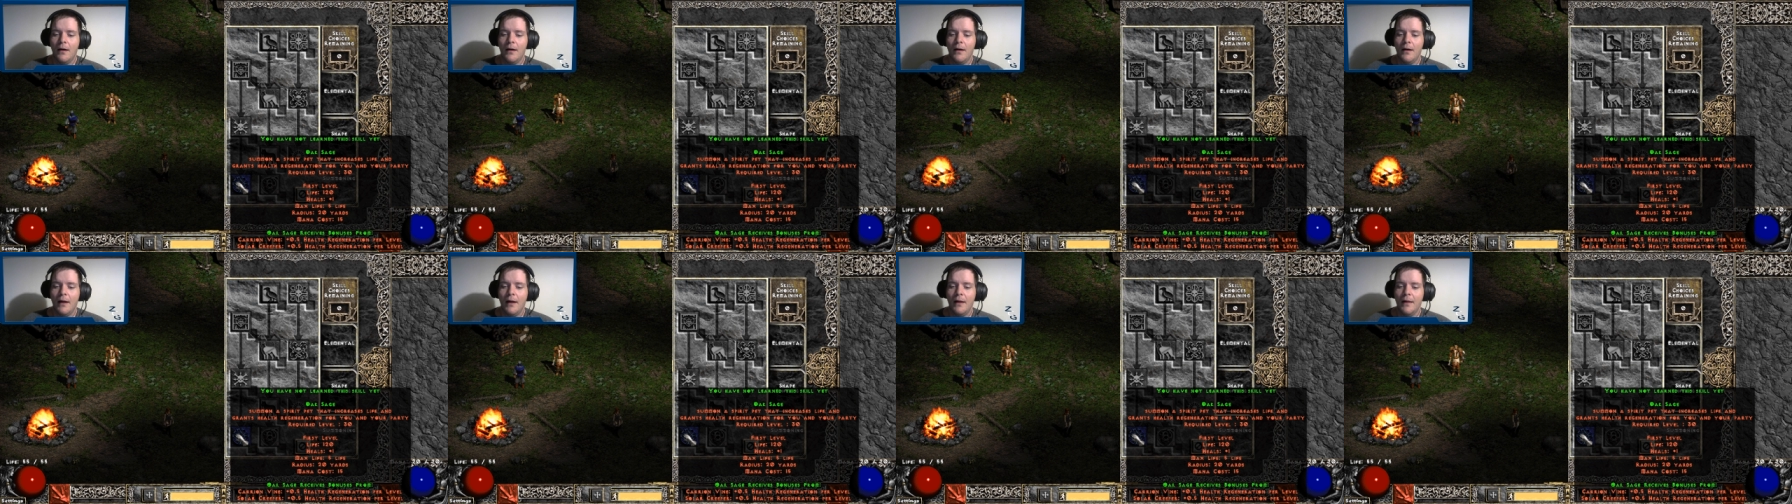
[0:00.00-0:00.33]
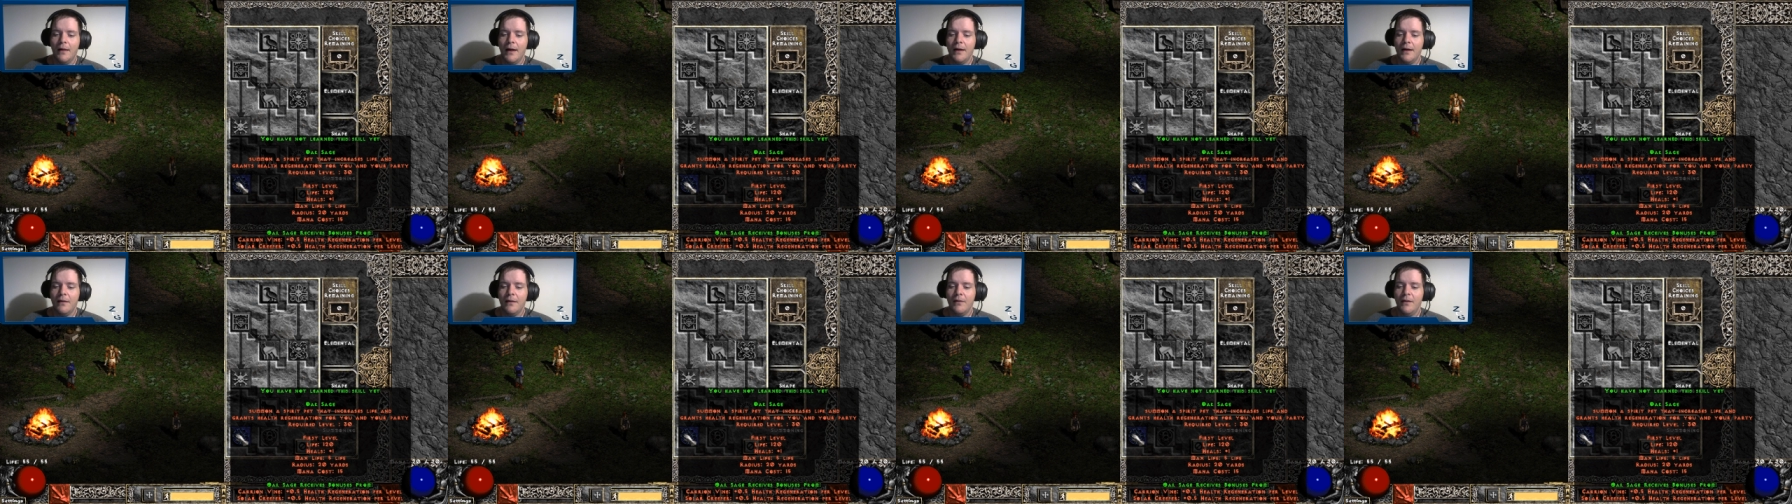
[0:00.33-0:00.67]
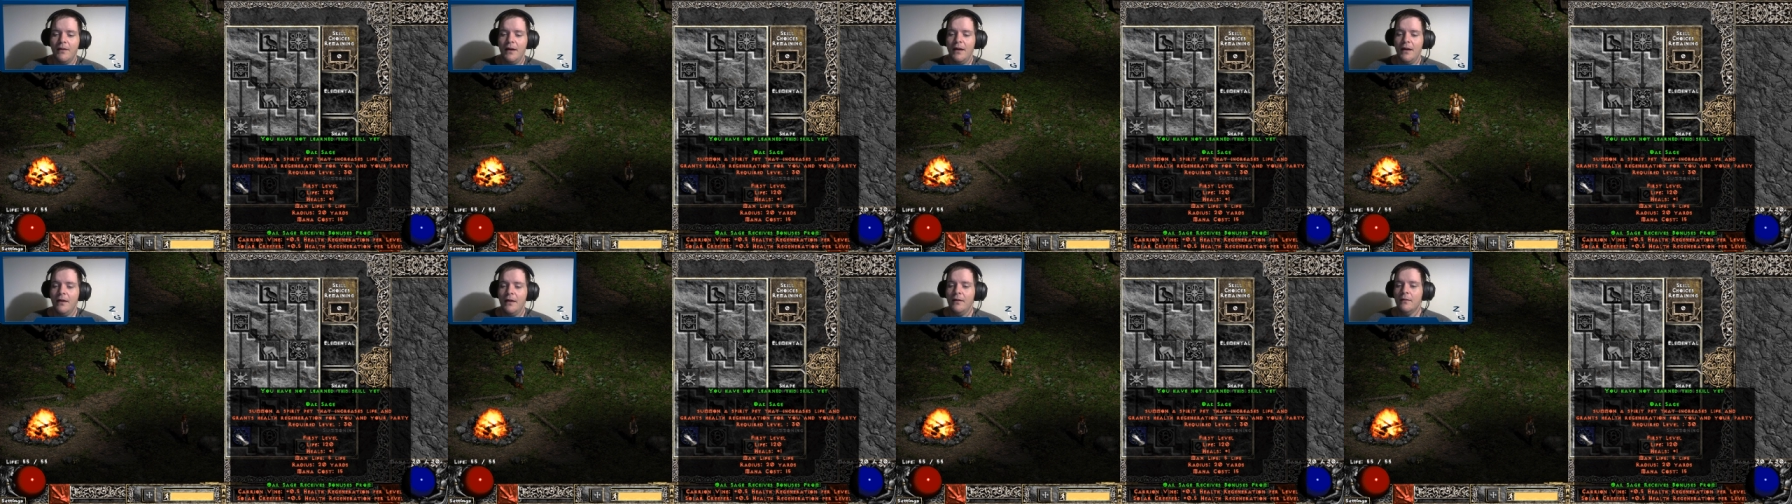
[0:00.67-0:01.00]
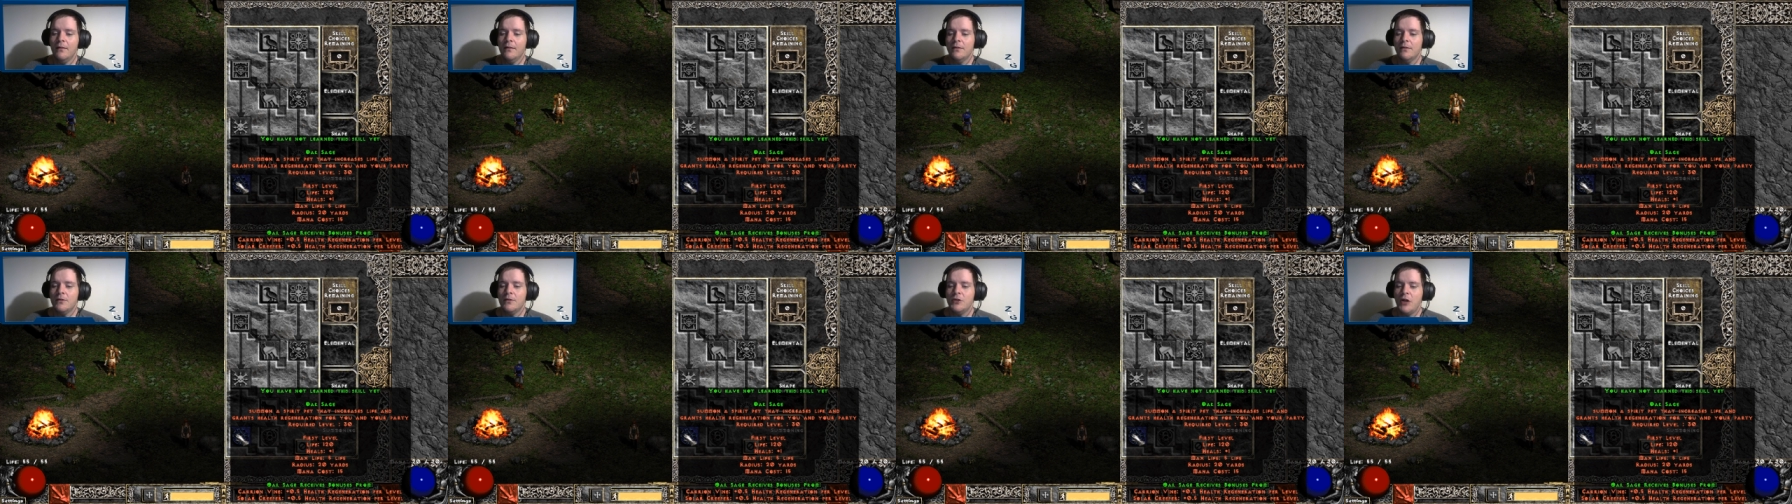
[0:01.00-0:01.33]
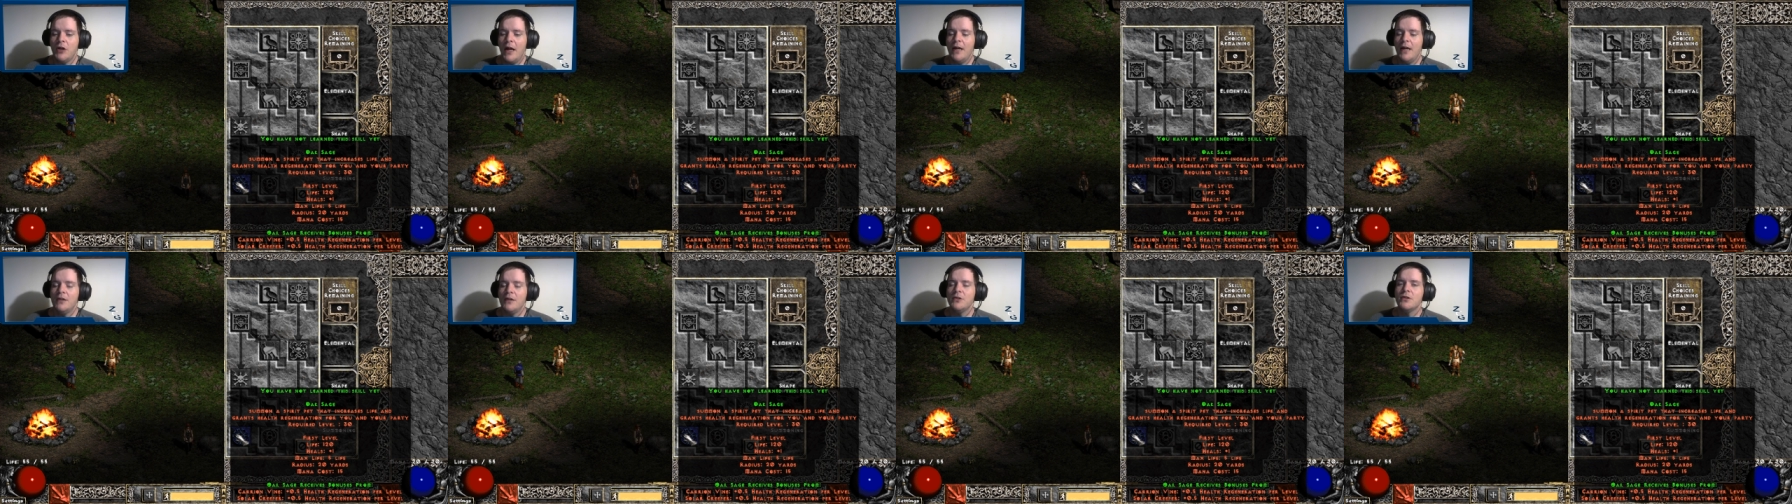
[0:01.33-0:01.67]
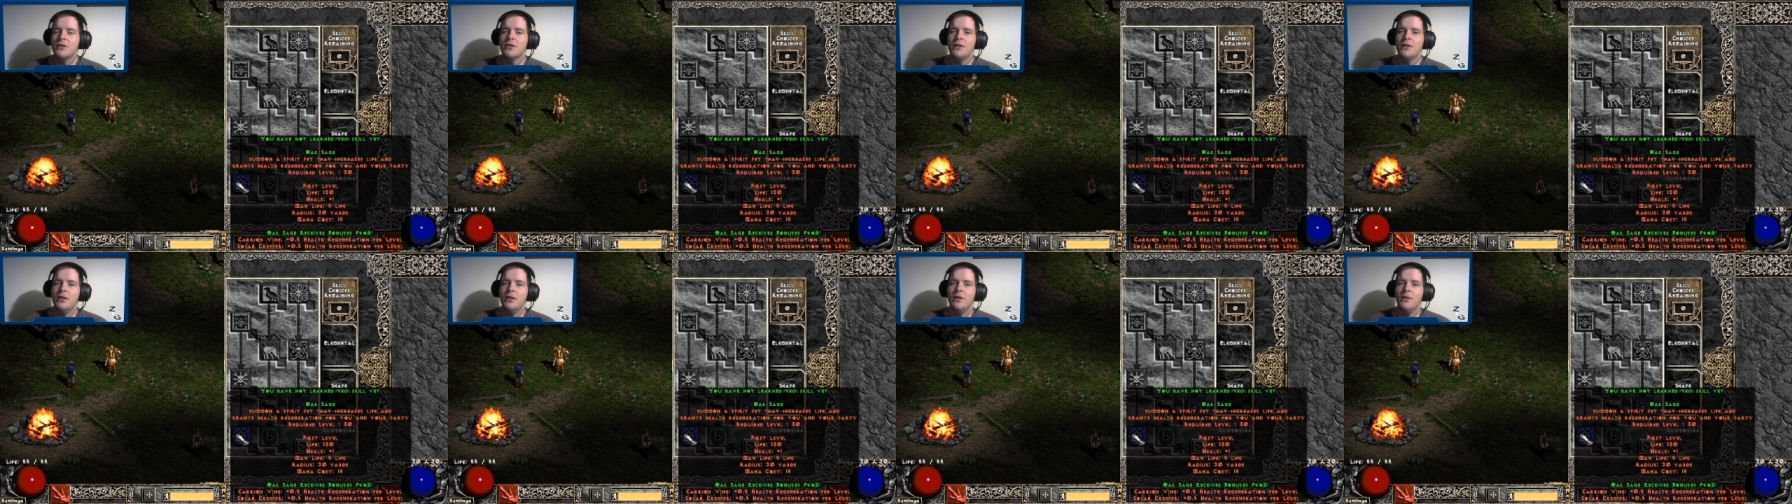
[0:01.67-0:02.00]
I like the
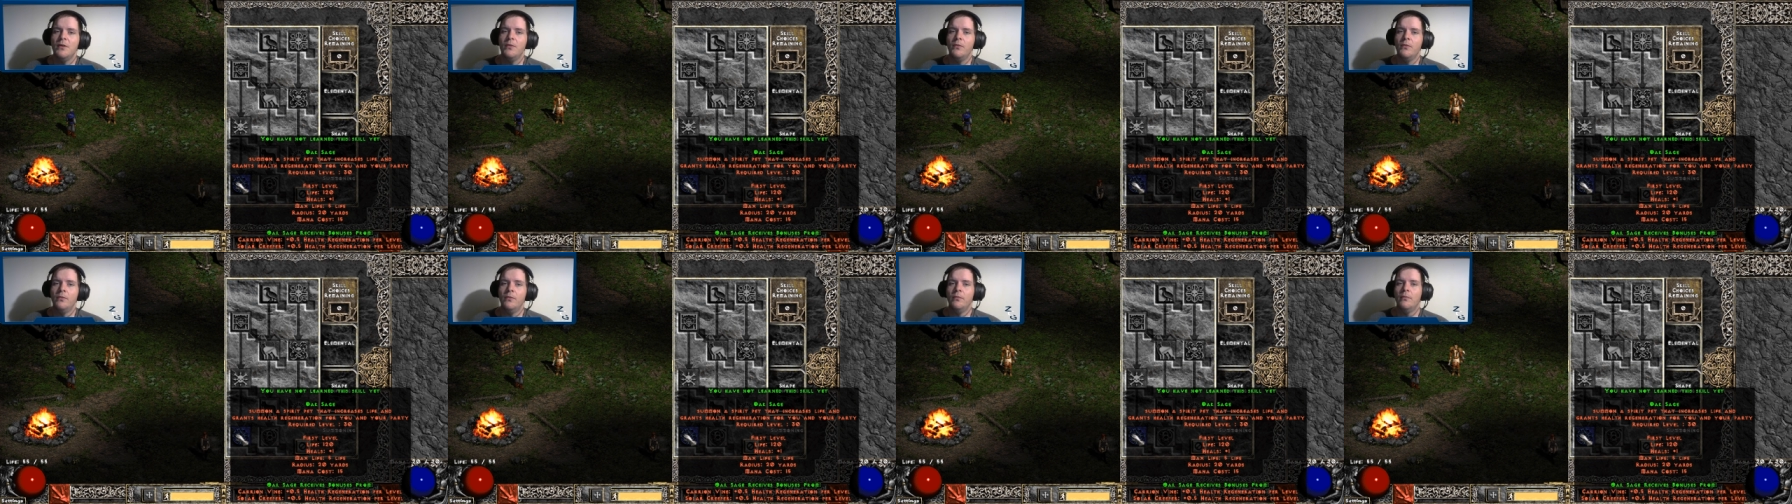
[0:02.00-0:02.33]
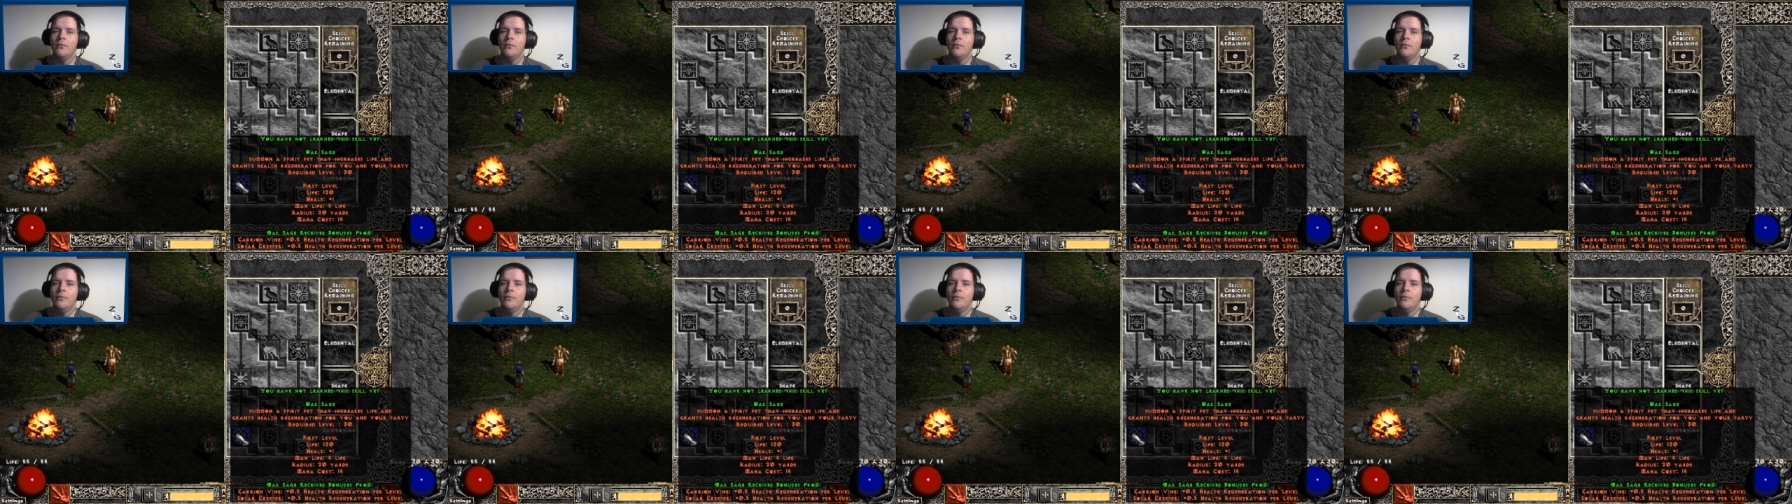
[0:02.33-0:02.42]
change to